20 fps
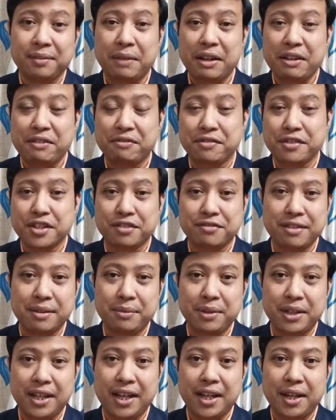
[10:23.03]
my first
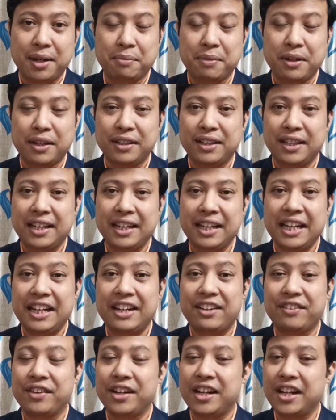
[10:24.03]
webinar, but then
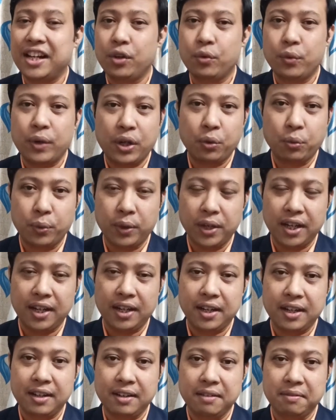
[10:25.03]
it really went
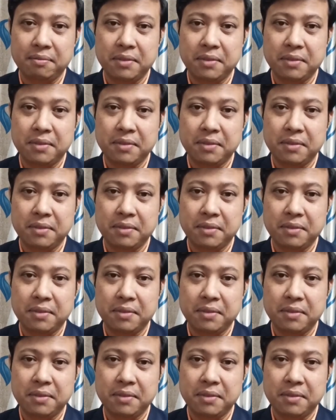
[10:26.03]
well.